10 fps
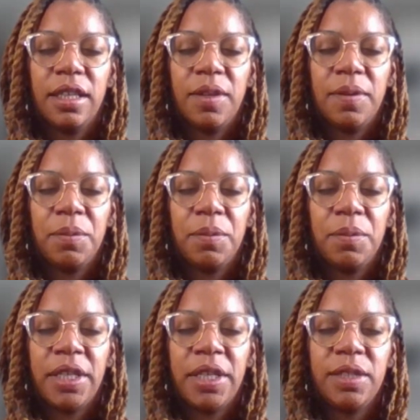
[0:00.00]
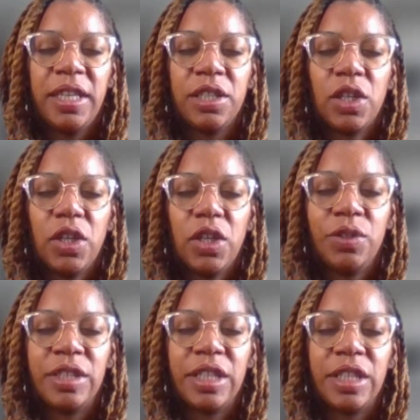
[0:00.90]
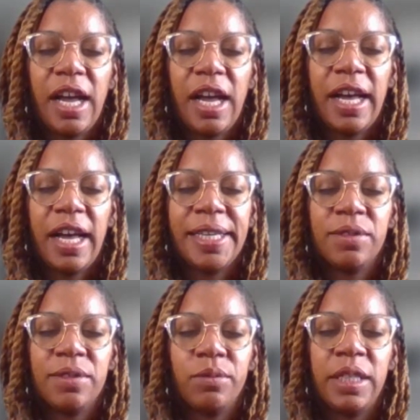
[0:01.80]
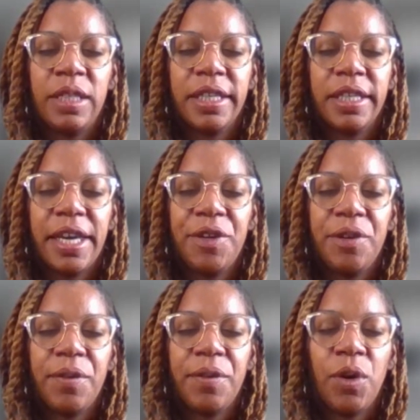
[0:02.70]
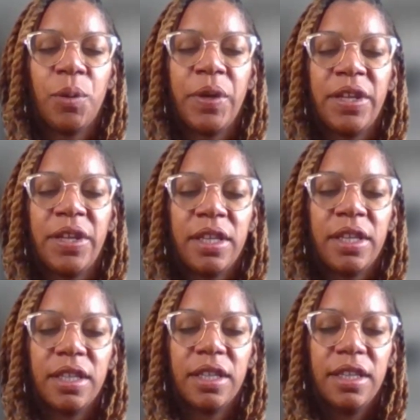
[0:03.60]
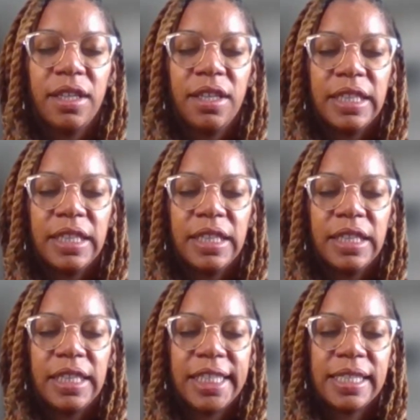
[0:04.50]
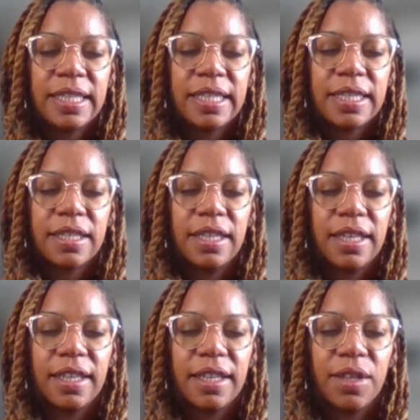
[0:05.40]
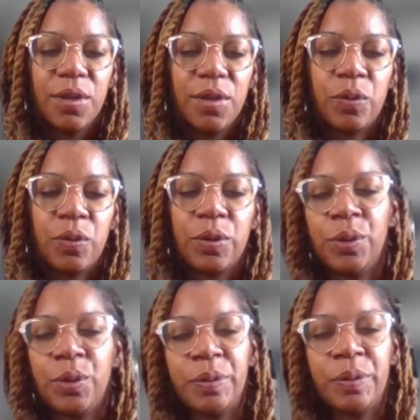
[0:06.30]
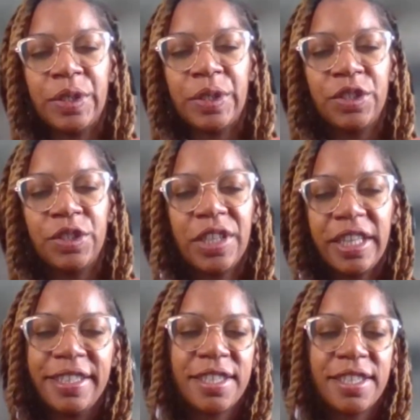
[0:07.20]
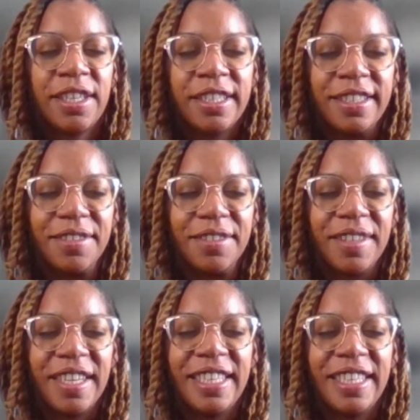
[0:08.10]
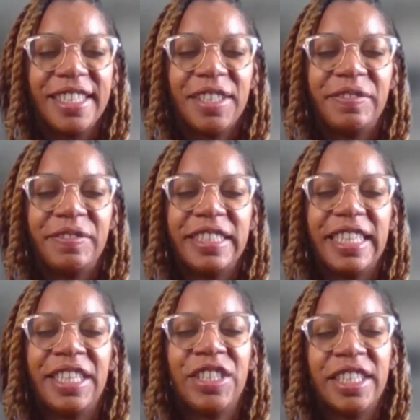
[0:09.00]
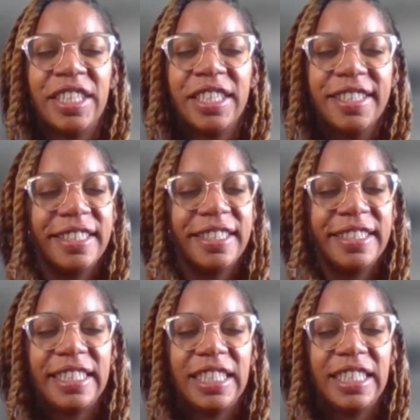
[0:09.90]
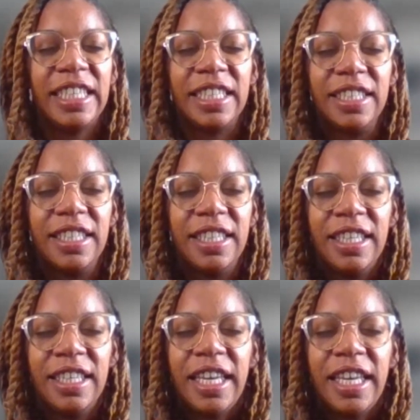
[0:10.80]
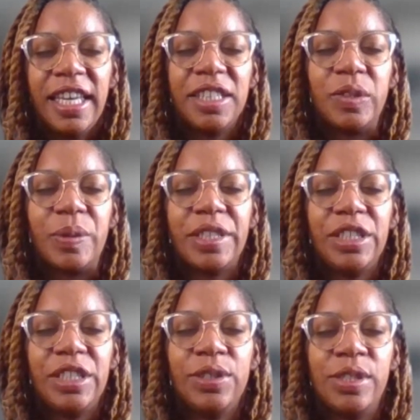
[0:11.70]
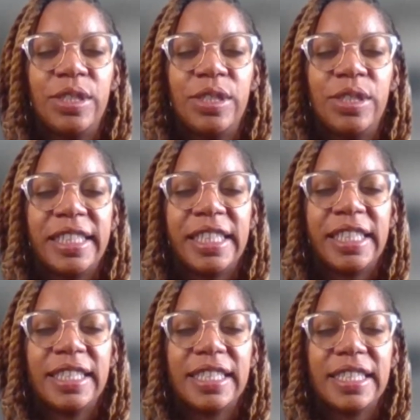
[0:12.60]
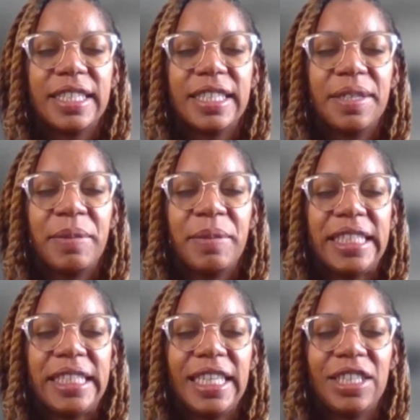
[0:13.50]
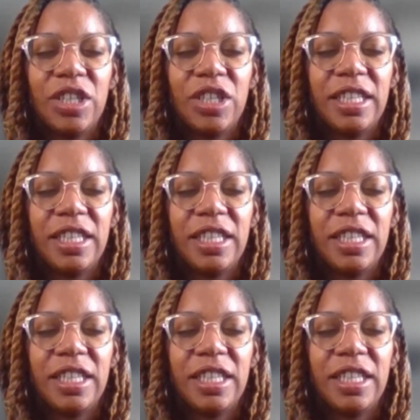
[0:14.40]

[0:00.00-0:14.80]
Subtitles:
But in closing our eyes, we kind of open this room or turn the lights on, right, of this inner seeing. And that's what we're going to use during this meditation.